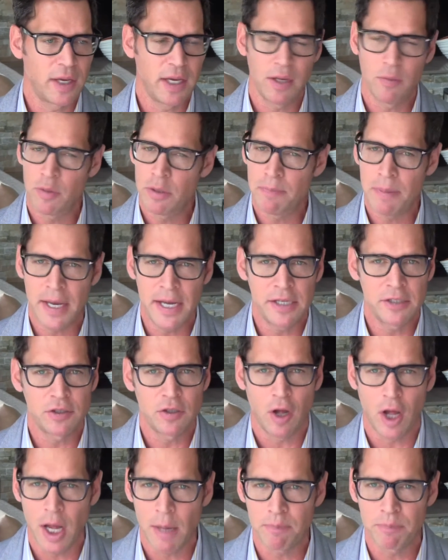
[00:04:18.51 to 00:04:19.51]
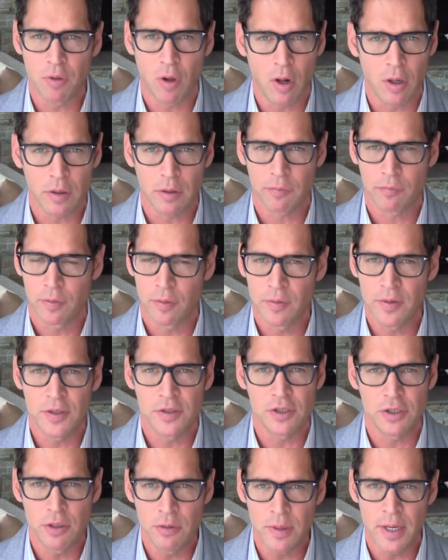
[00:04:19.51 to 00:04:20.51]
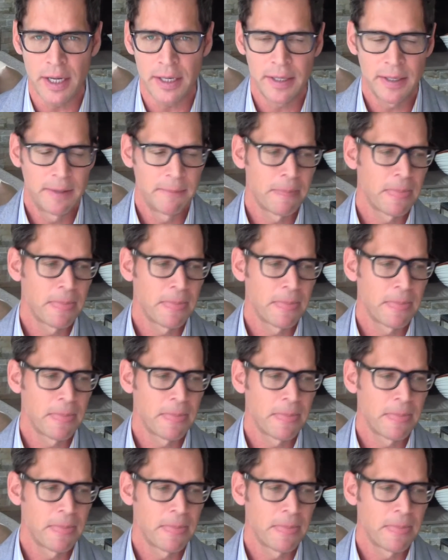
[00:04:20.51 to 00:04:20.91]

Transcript: hey, we paid top dollar for this unit,